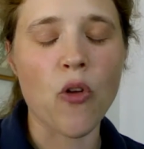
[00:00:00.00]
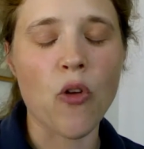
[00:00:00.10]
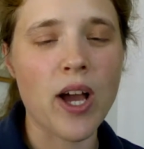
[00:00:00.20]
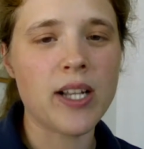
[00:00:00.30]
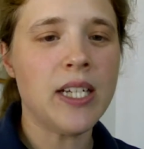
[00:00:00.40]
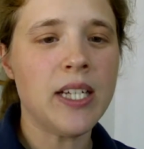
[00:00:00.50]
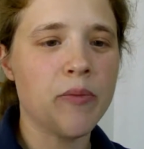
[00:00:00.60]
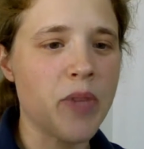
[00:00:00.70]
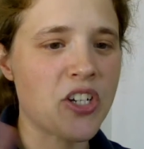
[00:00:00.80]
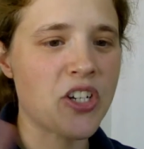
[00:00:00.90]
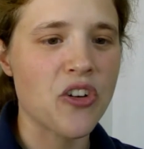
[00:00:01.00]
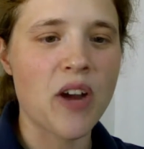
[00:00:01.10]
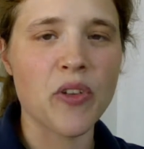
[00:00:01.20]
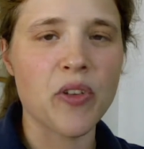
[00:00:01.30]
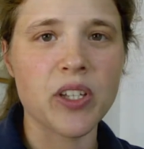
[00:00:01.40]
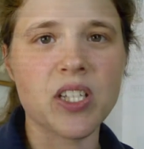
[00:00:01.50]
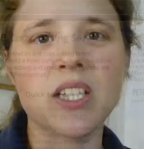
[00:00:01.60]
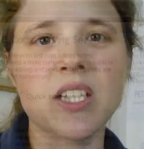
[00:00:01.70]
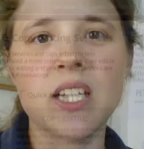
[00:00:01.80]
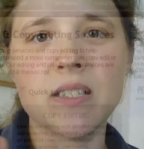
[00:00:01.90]
all that, make sure everything's
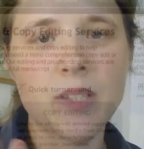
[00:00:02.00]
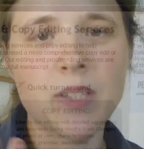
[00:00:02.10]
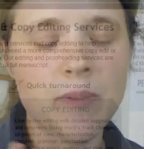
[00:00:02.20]
clean,